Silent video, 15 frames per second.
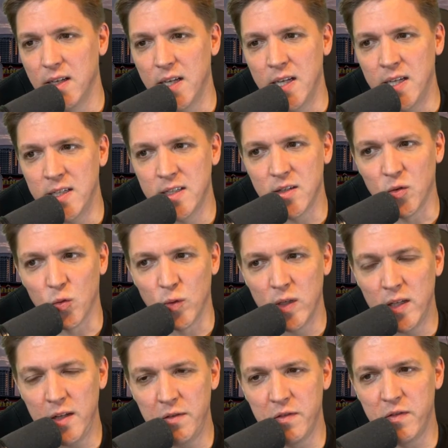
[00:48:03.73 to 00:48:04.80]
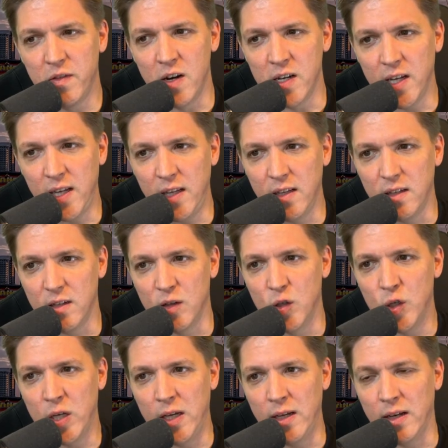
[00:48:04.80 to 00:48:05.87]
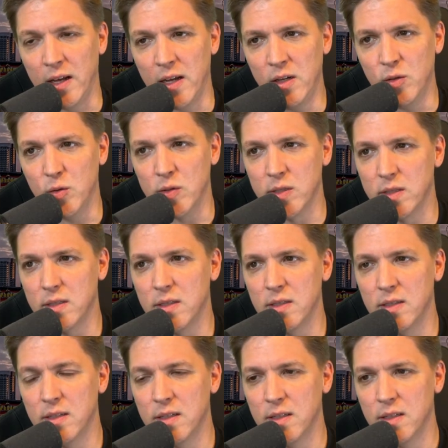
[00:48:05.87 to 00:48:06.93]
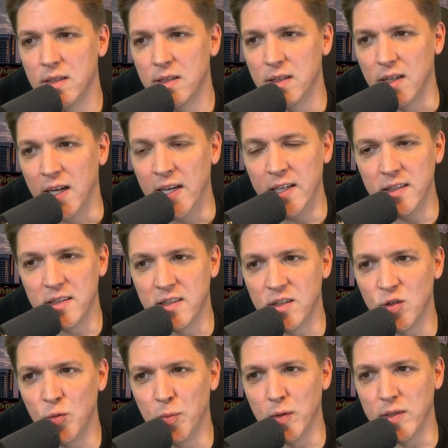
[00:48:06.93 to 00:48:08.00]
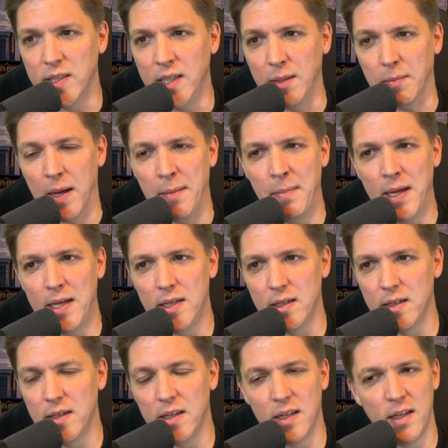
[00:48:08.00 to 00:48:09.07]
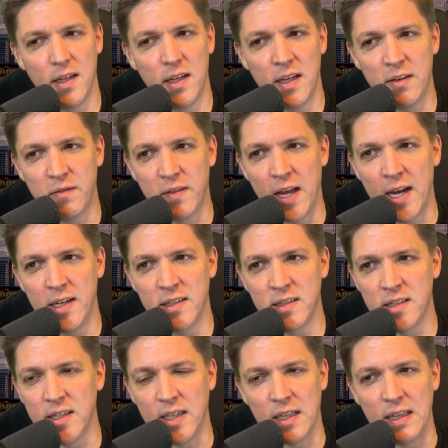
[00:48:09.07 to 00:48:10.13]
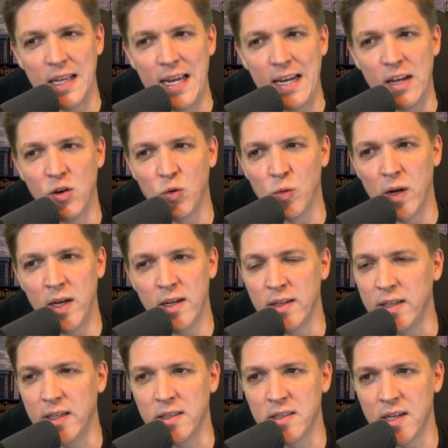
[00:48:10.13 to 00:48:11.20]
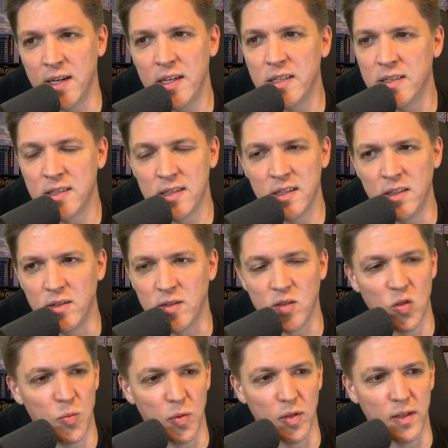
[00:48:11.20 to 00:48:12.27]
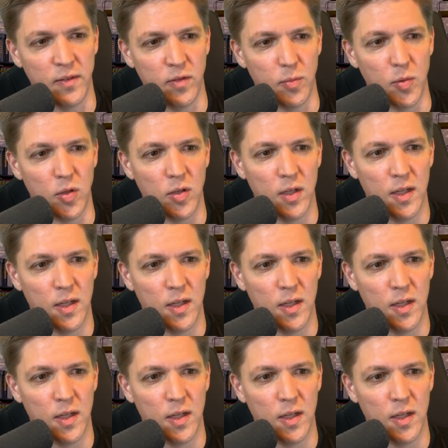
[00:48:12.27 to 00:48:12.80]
is a really funky looking house. It is super deep. I bet if that is like laid out right on the inside, it's still super livable.